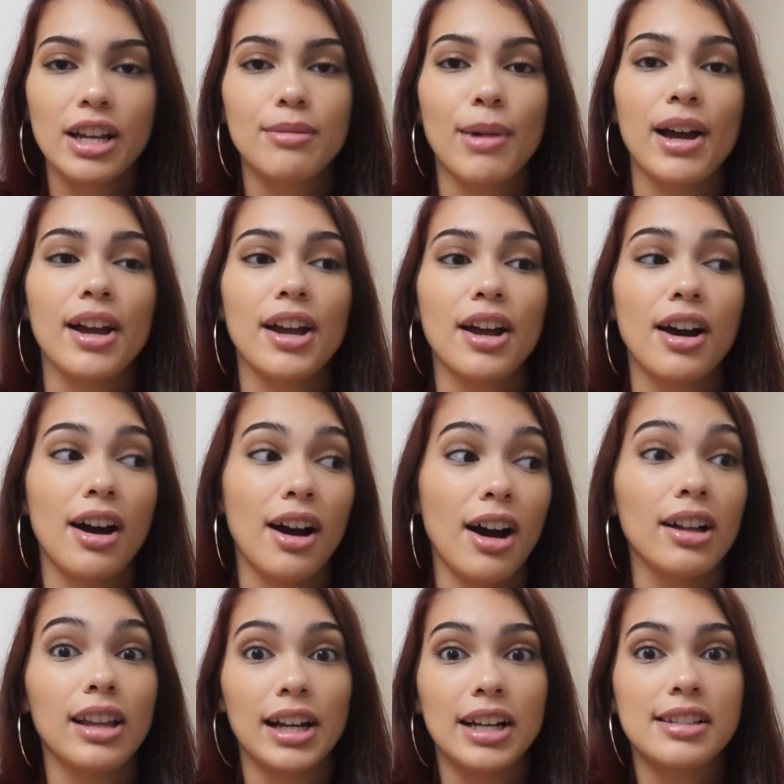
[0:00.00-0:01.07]
and
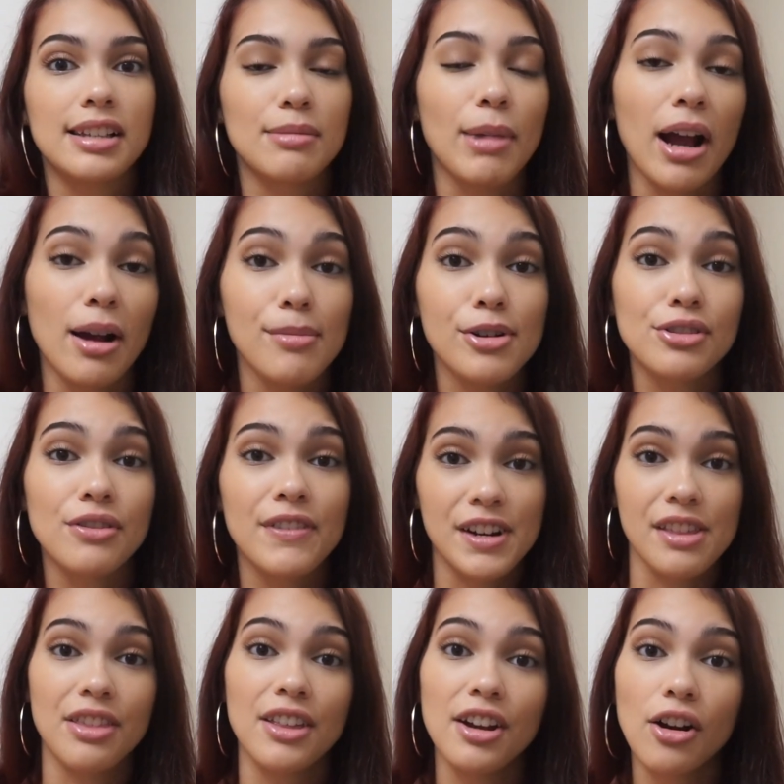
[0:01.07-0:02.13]
like I said, my eyebrows are
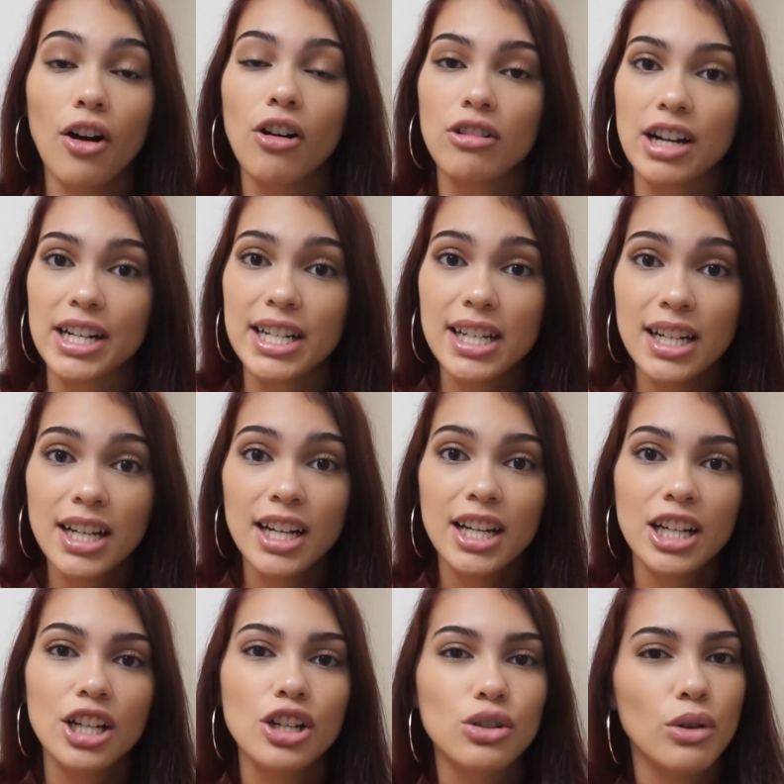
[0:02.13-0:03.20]
very thick already,
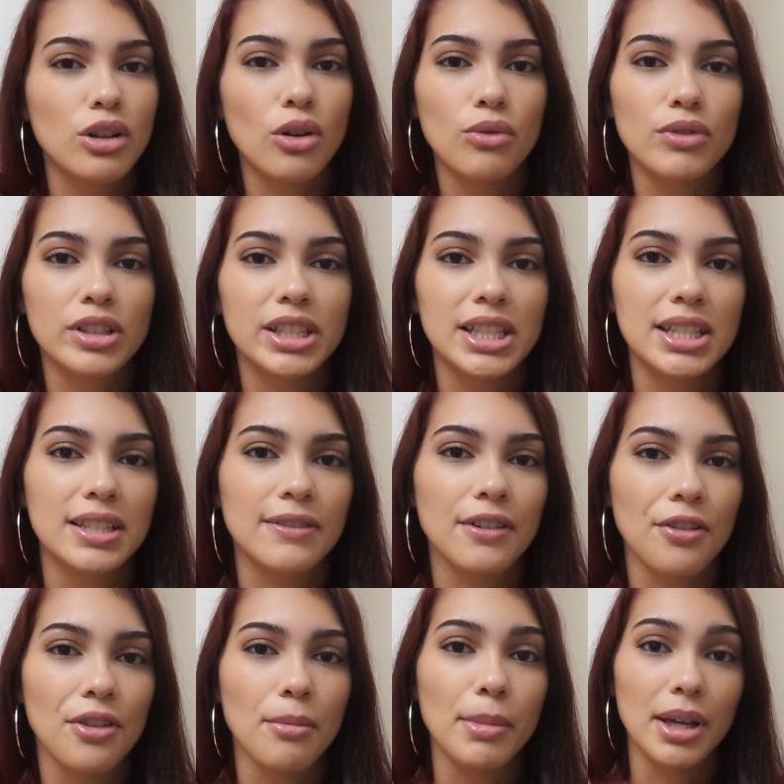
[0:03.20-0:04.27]
so I don't really need to
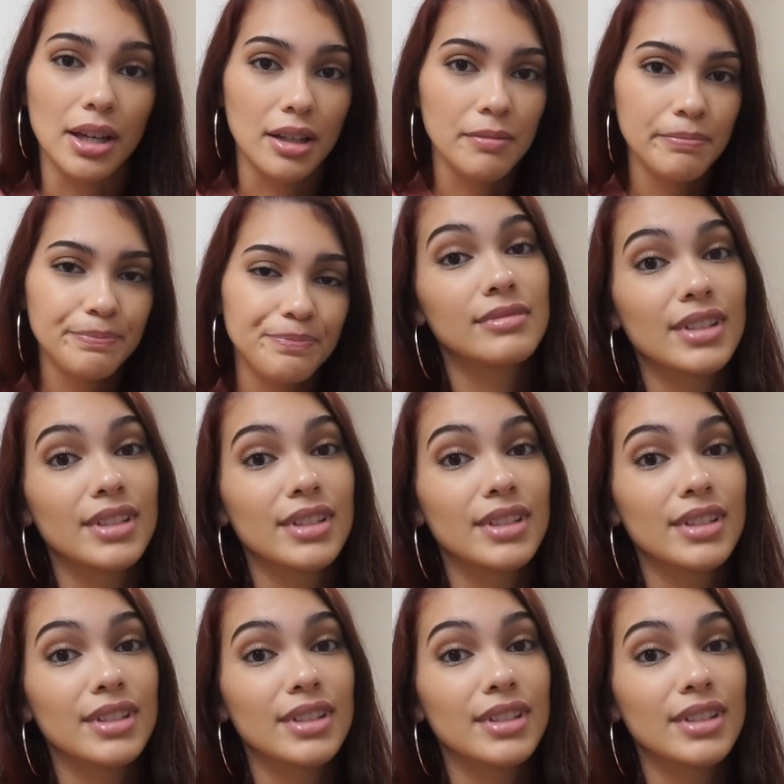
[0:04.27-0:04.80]
fill them in.